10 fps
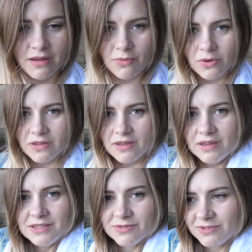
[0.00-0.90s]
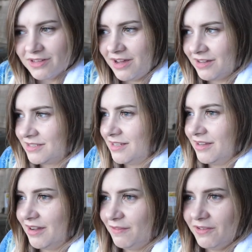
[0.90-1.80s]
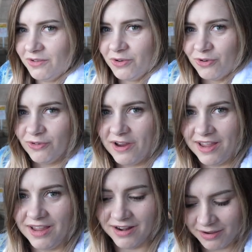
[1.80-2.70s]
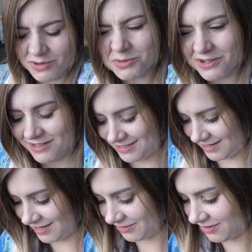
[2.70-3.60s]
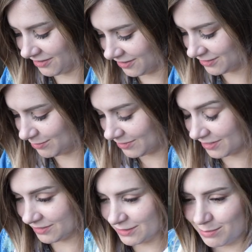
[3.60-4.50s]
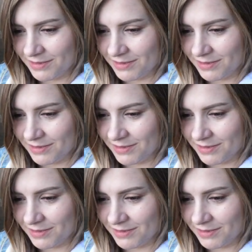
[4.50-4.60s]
It really is relaxing. I feel great. I wish we could have stayed in longer, to be honest,